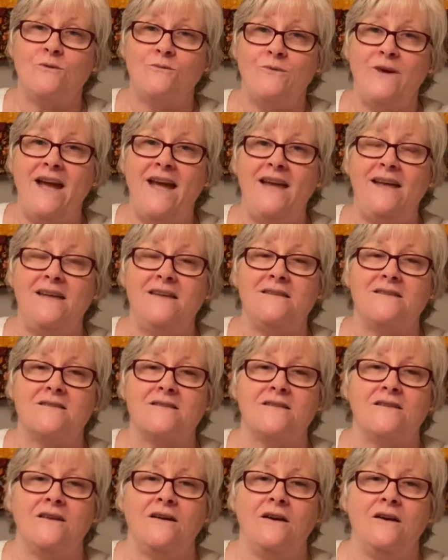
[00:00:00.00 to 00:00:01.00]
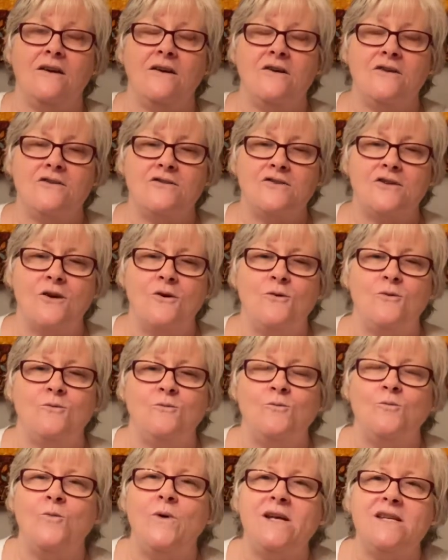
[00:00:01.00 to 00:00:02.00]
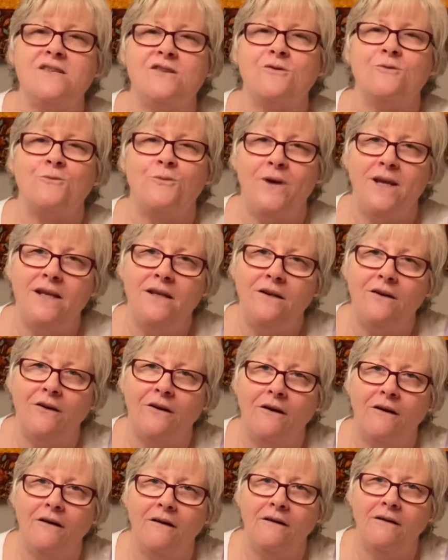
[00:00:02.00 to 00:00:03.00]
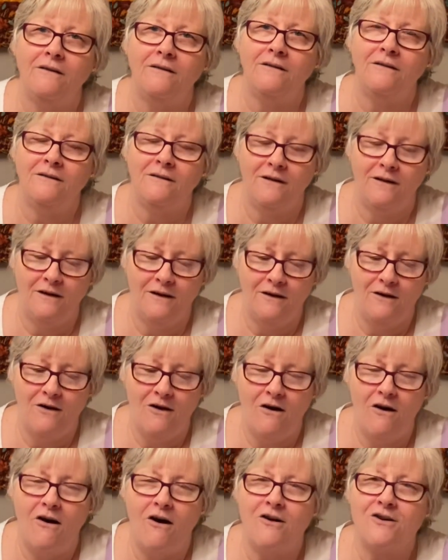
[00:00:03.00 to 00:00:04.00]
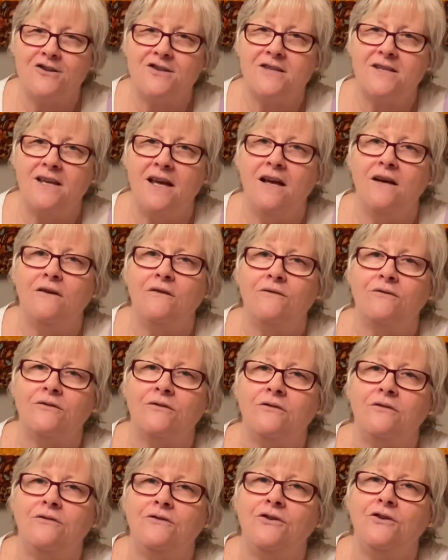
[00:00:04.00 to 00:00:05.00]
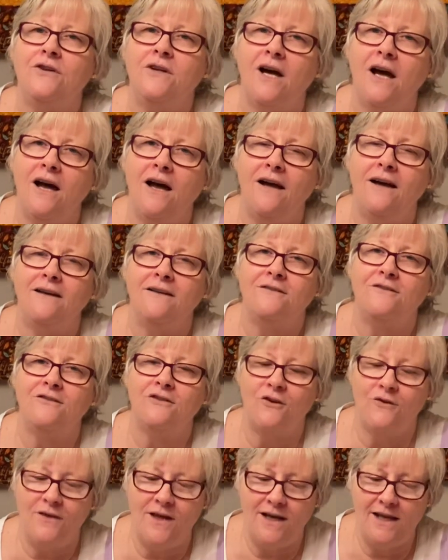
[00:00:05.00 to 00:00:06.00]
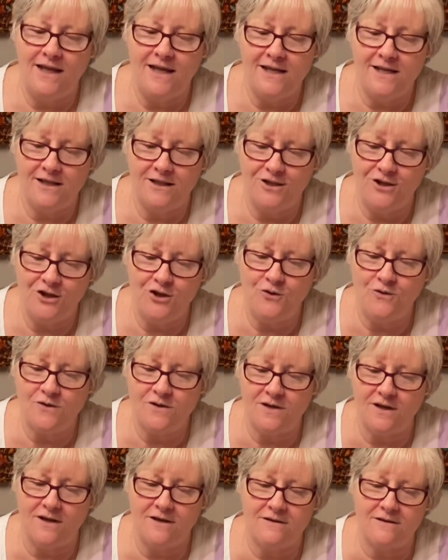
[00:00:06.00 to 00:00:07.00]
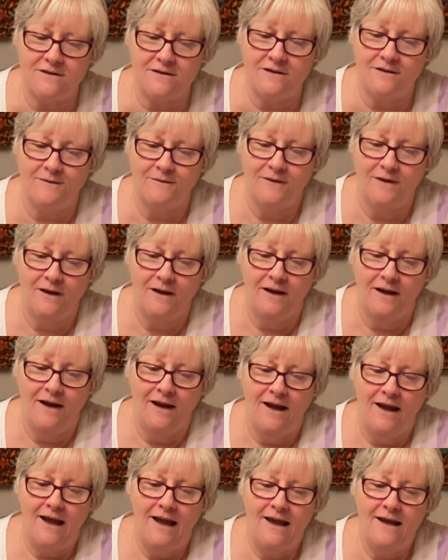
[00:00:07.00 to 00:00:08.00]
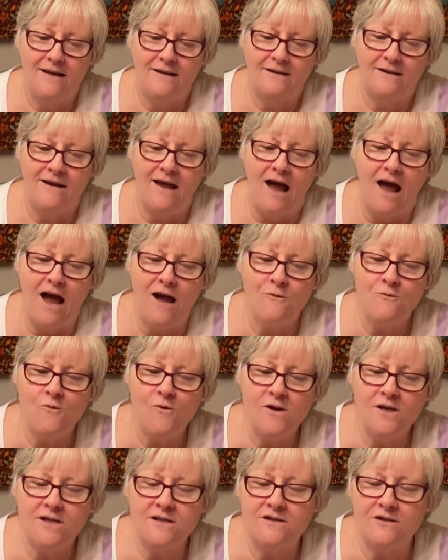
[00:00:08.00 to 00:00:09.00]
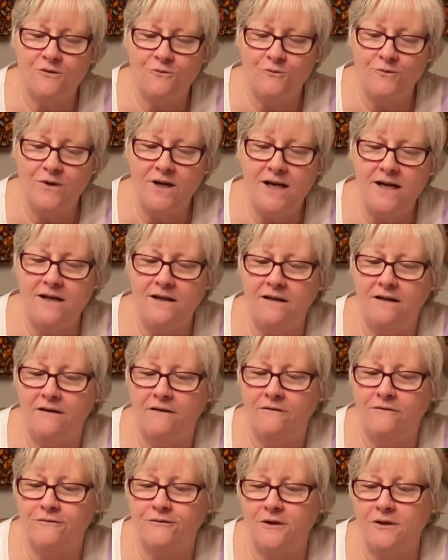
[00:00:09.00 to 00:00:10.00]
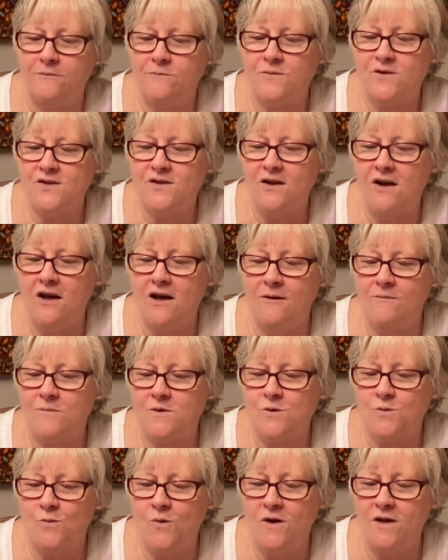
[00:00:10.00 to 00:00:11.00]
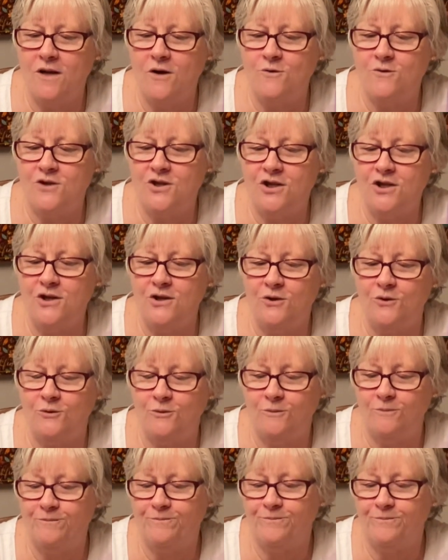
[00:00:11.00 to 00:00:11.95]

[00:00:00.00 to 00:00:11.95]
raised. So we surrender ourselves to God so that he can use us. And I wanted to read from Psalms 102.